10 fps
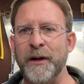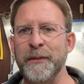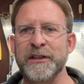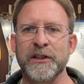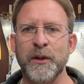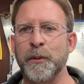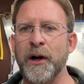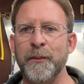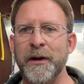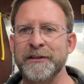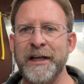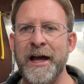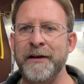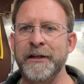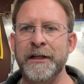I mentioned a problem I was
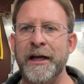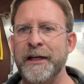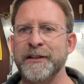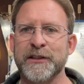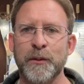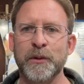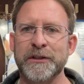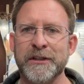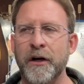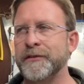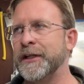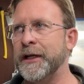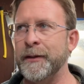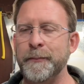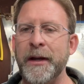having and someone solved it
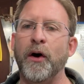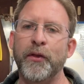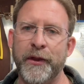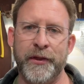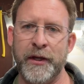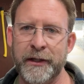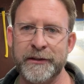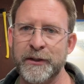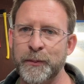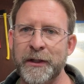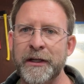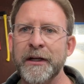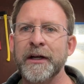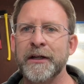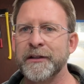and mailed the thing to me.
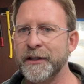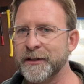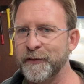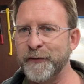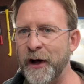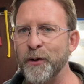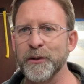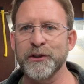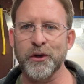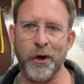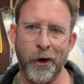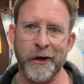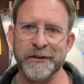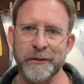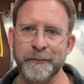Like, the followers are
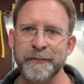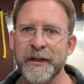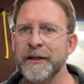awesome.